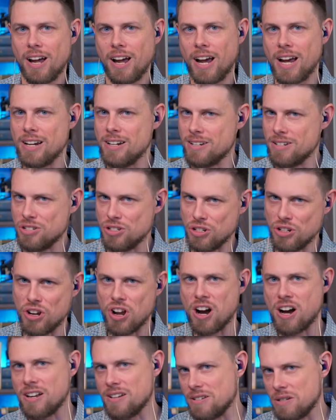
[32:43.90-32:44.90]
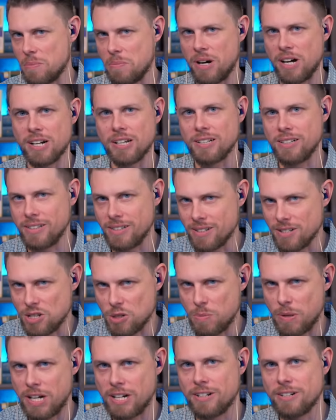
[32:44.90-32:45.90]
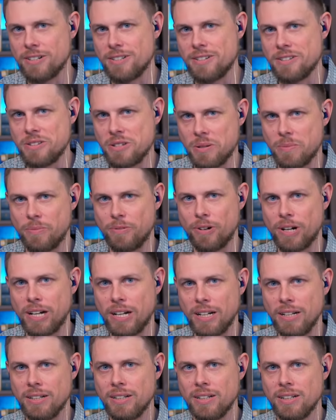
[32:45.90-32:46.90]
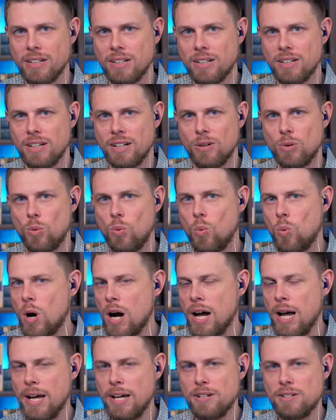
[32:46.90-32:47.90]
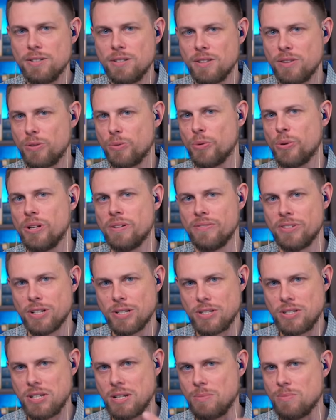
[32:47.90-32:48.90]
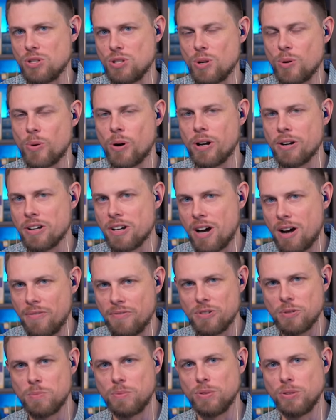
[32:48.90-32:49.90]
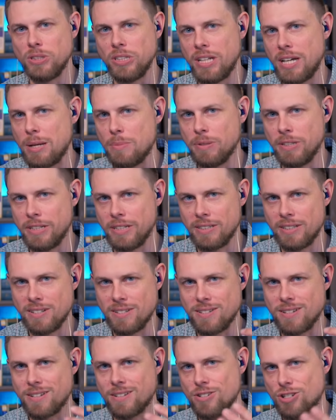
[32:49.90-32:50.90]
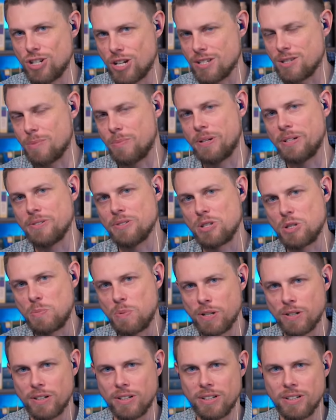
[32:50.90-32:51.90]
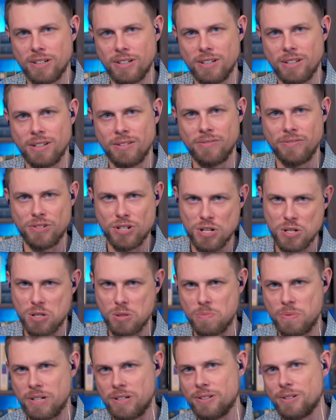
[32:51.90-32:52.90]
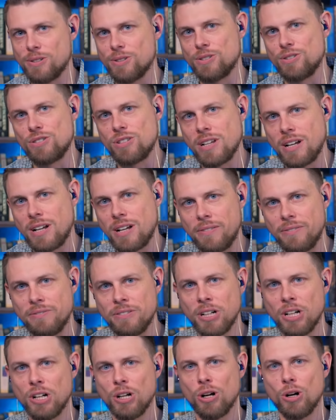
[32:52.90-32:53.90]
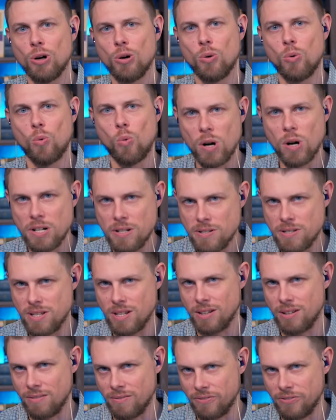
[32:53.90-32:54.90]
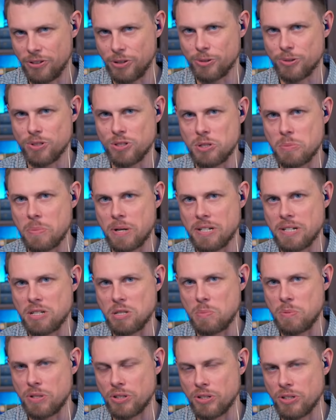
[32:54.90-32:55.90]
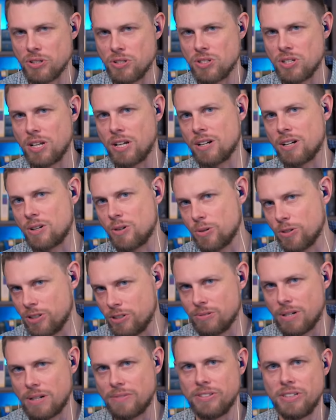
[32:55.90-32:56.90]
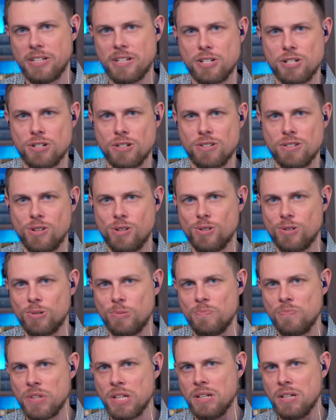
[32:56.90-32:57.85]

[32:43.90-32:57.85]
and it's not demonically inspired in some way. Why do the three of us seem so uncomfortable labeling this a Jezebel spirit if Jezebel herself was influenced by spirits? And according to Revelation 2,